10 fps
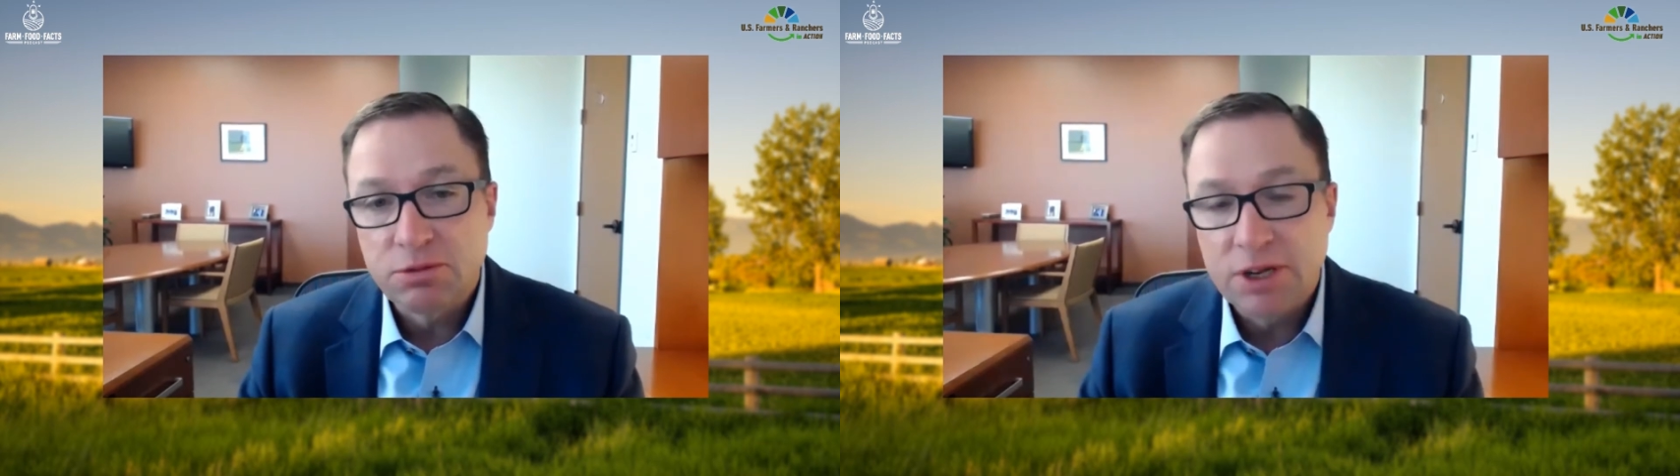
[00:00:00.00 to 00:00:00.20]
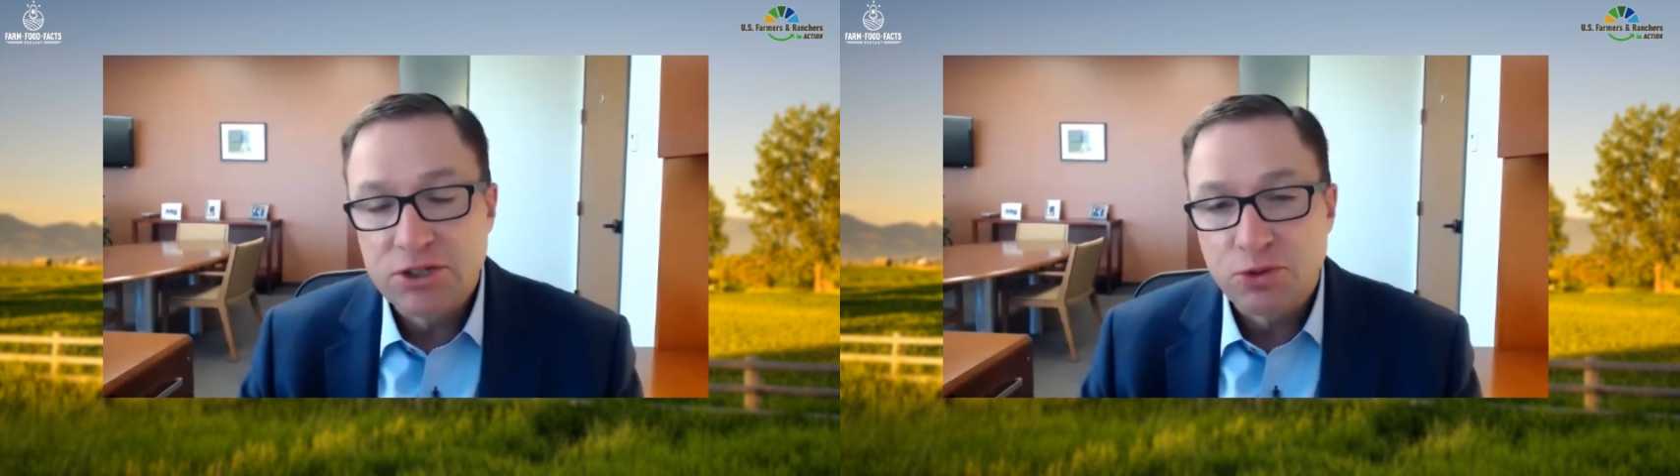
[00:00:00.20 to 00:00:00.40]

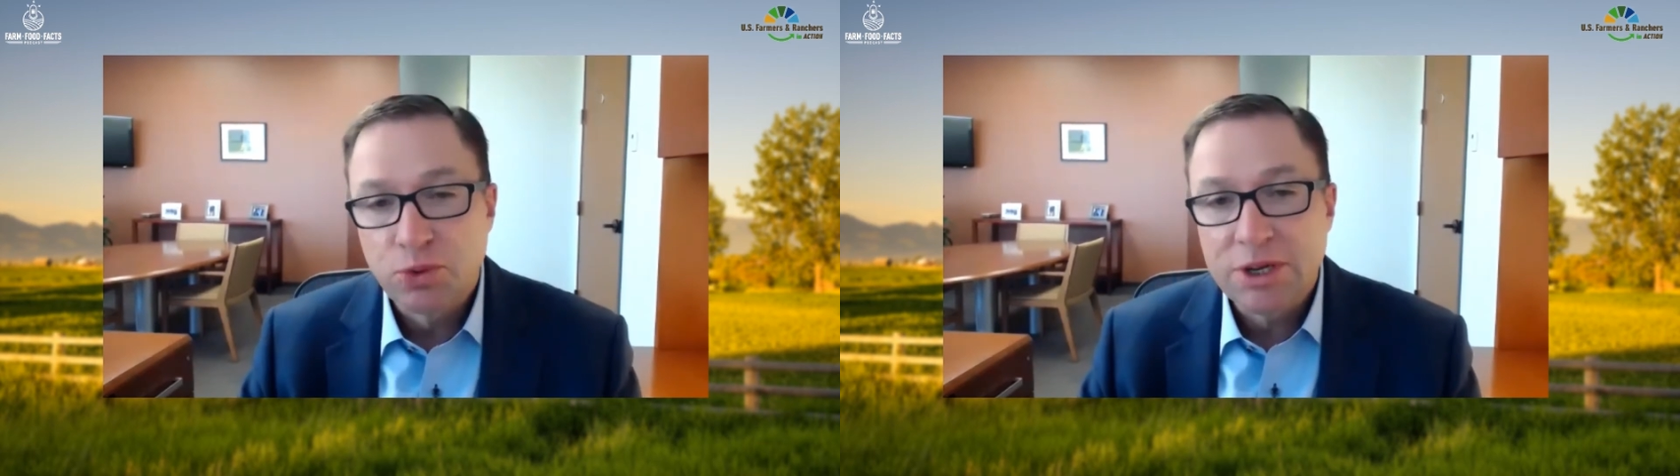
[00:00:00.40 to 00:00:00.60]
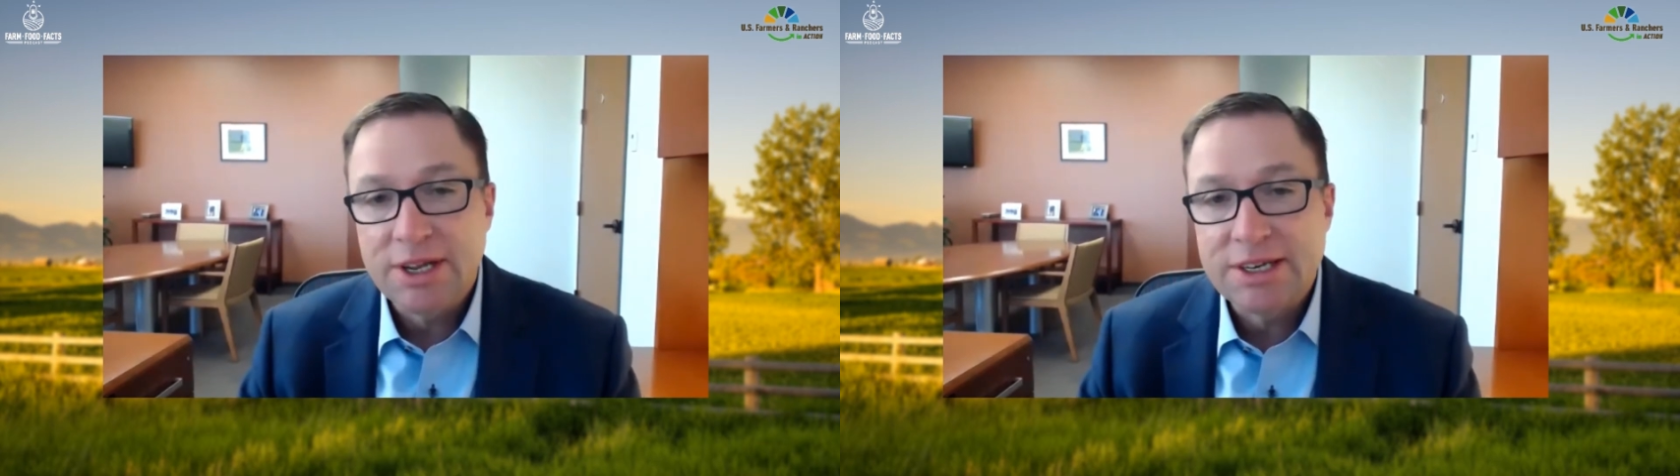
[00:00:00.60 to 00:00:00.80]
it's a
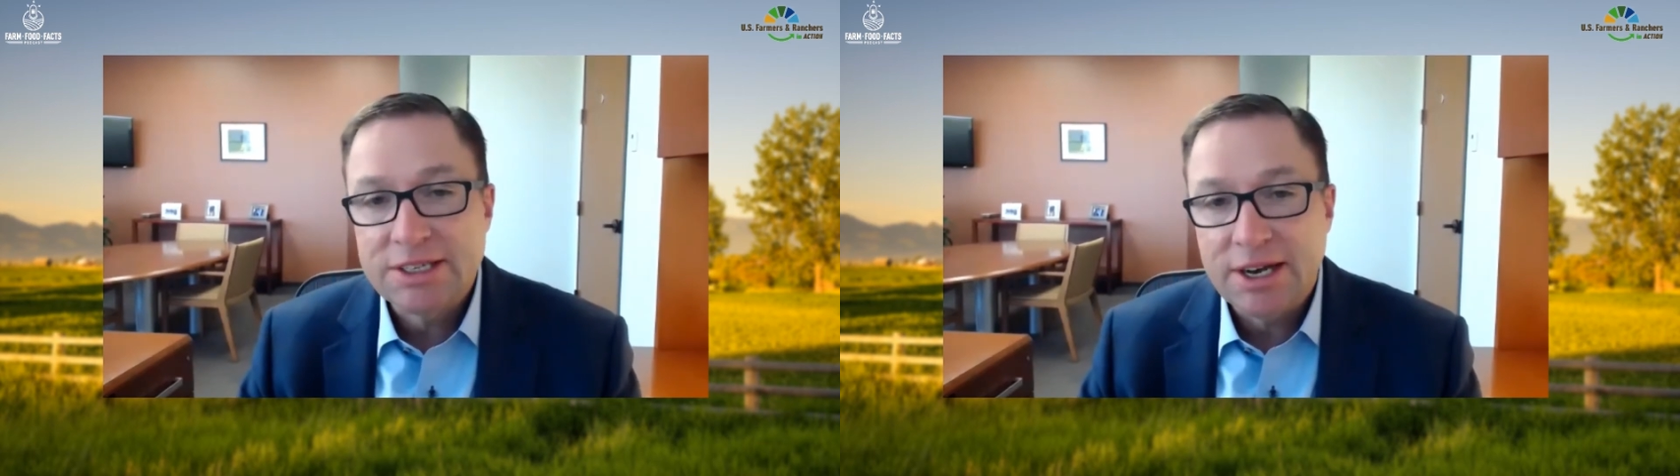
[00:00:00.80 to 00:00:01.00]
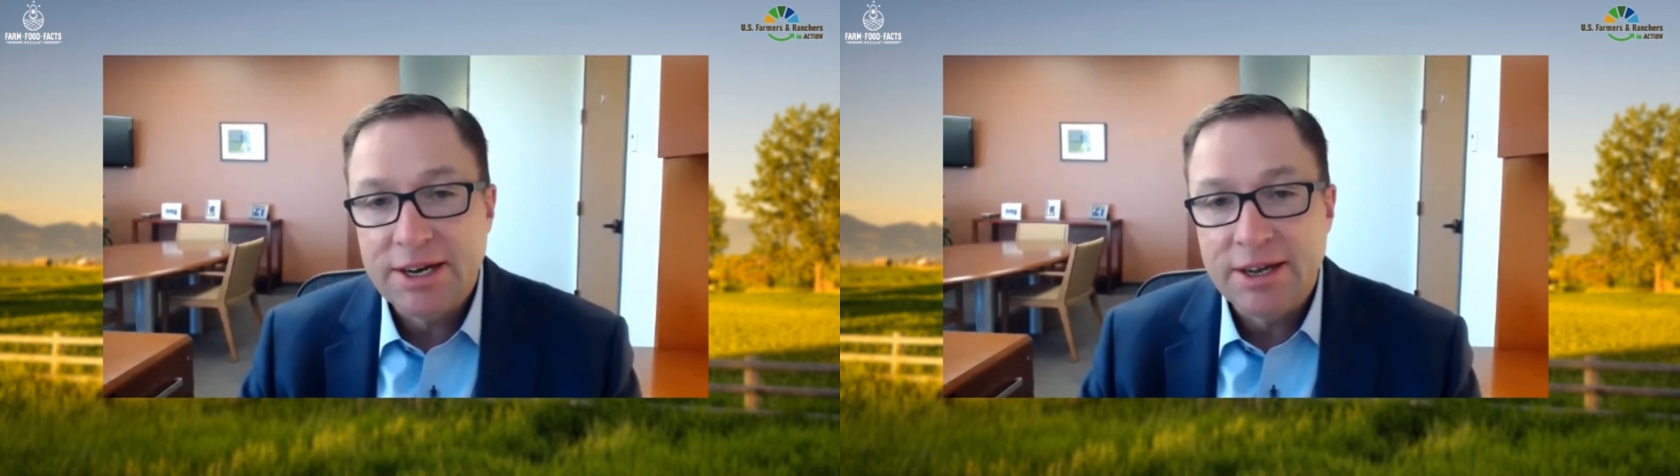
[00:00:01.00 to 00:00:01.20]
really
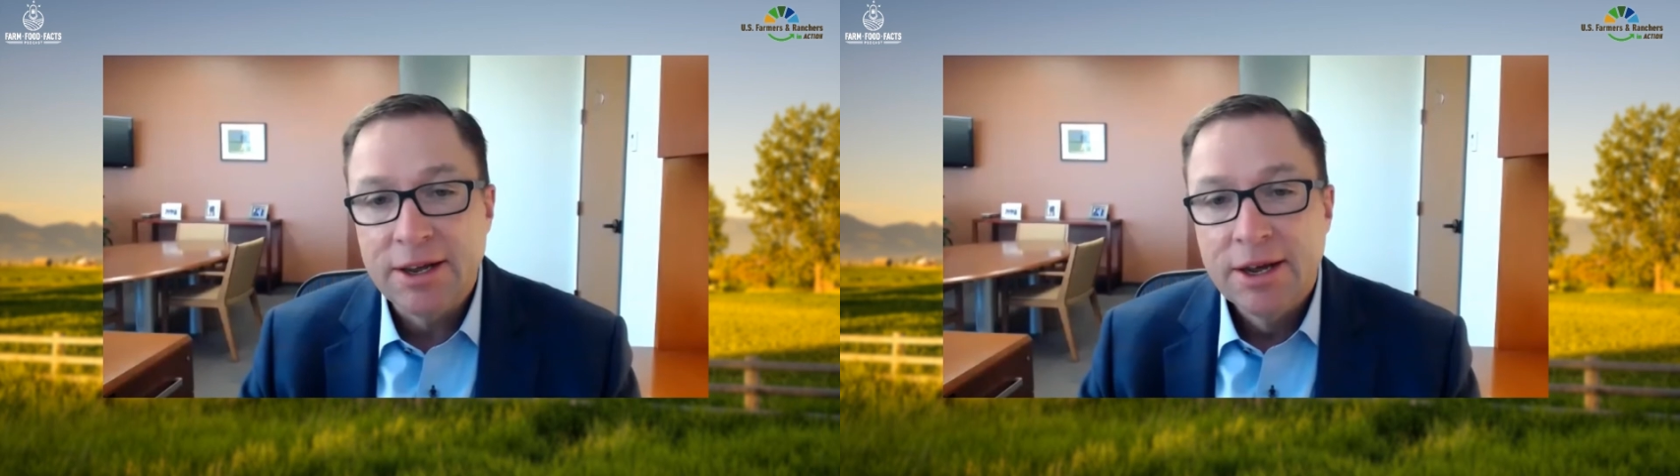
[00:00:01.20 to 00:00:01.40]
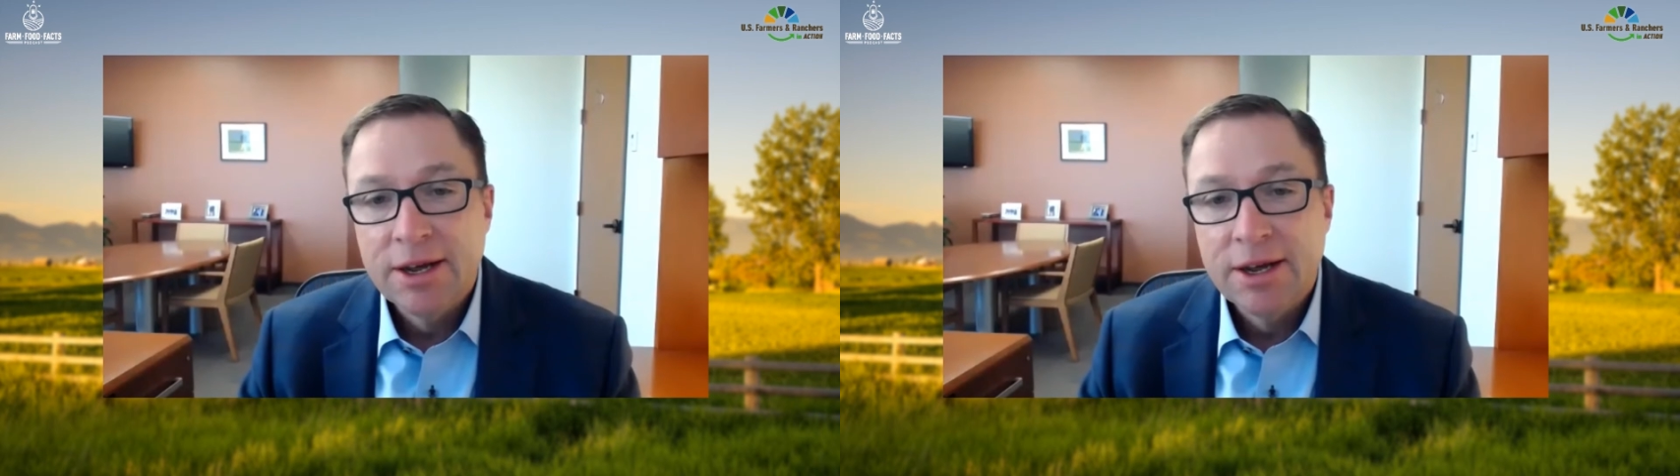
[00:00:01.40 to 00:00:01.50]
exciting